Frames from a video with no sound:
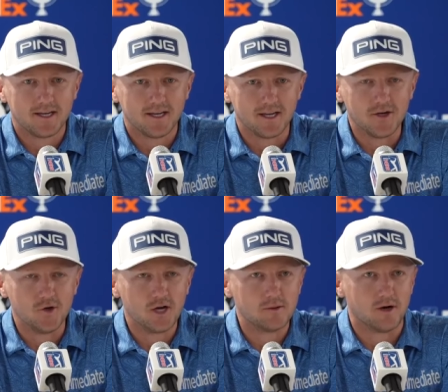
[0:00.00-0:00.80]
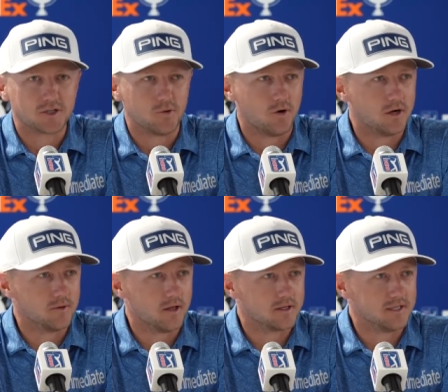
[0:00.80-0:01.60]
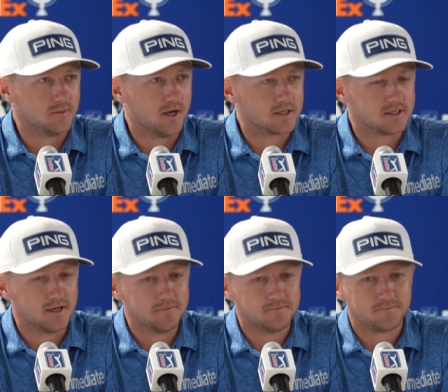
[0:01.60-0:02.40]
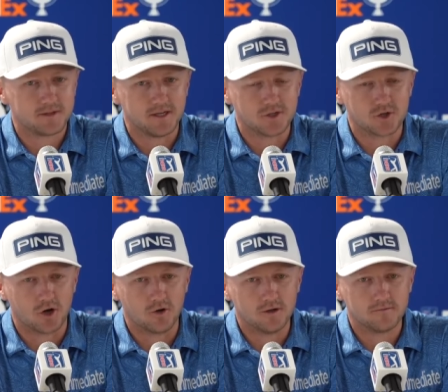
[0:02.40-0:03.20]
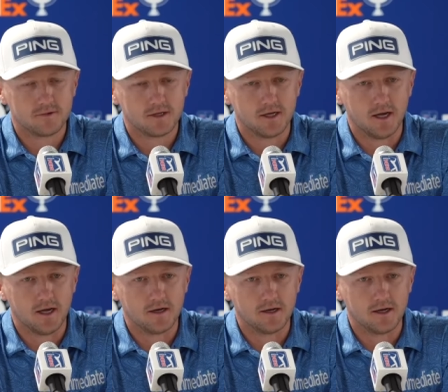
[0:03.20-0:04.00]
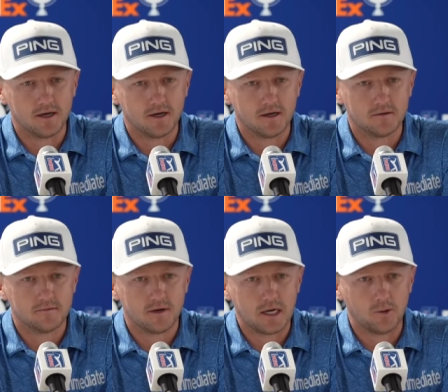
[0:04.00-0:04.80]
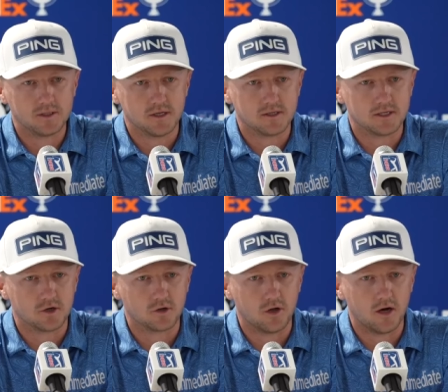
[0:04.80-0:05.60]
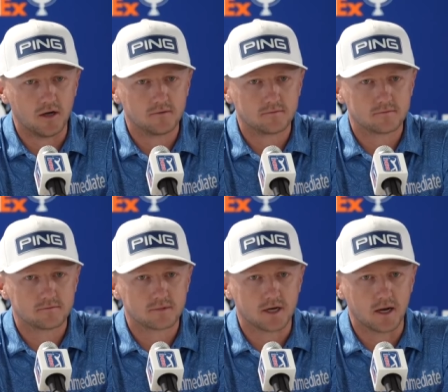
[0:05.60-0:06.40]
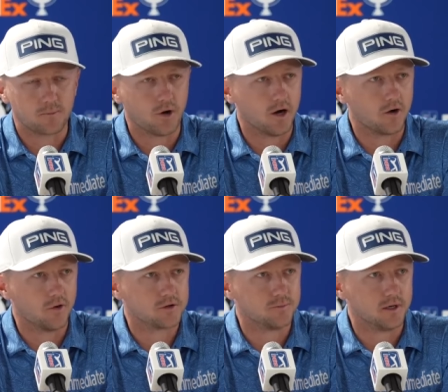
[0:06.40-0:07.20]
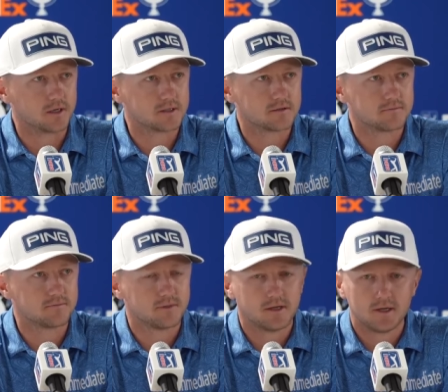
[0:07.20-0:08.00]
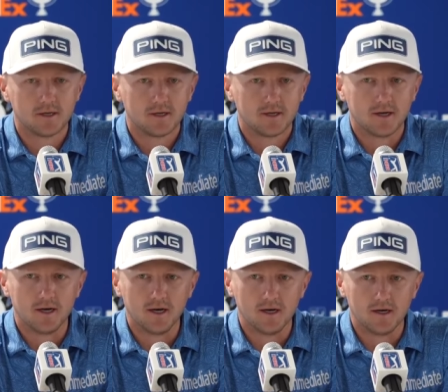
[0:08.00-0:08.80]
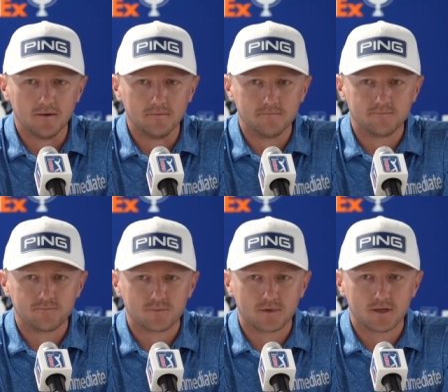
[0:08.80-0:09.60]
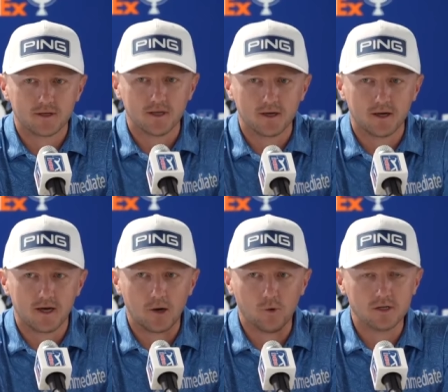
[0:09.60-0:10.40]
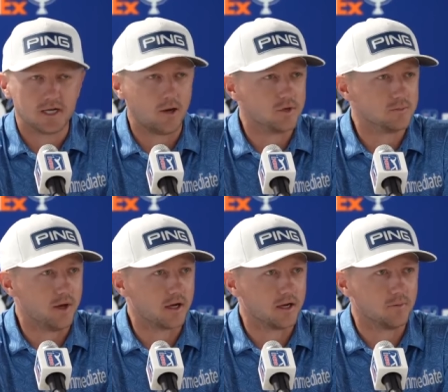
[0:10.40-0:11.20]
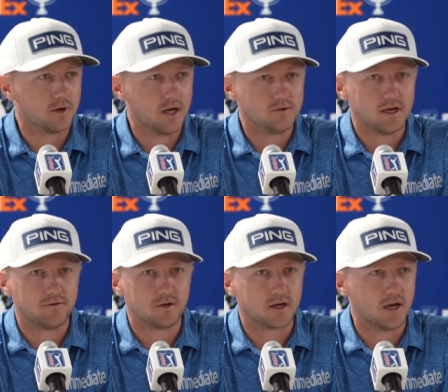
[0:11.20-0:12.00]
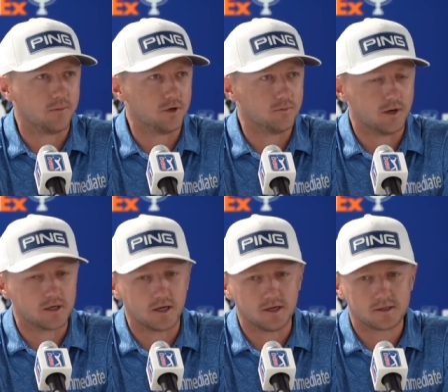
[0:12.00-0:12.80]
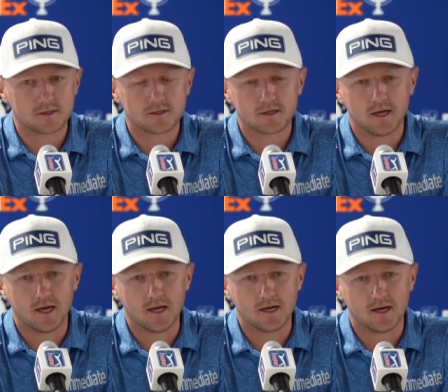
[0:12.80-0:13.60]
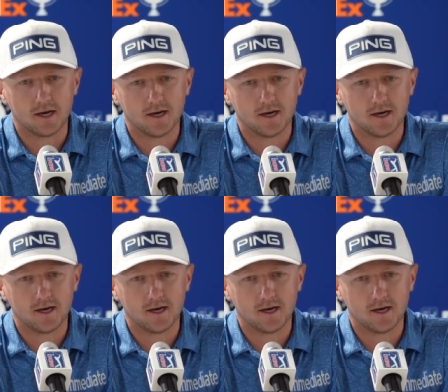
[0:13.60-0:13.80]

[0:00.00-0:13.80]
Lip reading: he knew how much I wanted to be on the team last time in Charlotte. And I was in his ear a lot kind of prior to those picks. I wouldn't say I was begging, but I would definitely kind of plead my case. And,